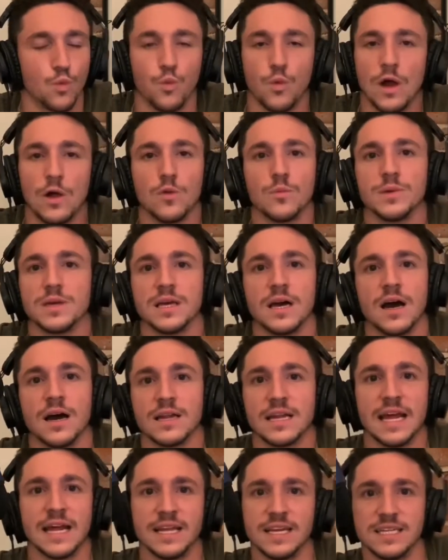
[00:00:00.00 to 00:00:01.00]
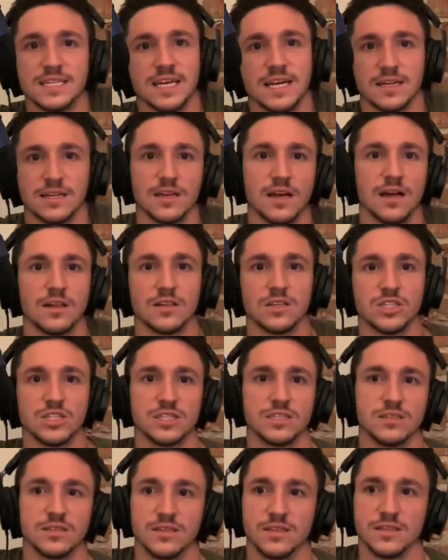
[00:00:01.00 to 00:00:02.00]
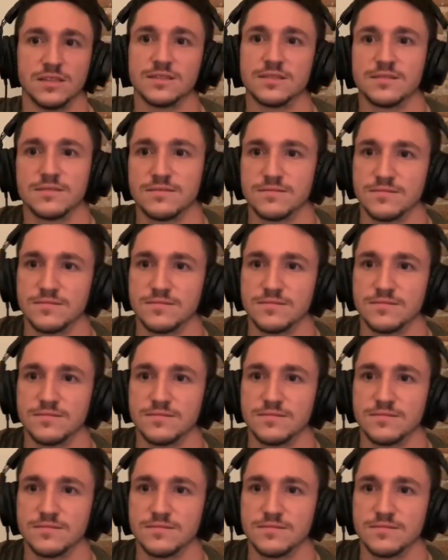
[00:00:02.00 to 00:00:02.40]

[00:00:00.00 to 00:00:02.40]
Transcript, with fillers: well beyond any technology that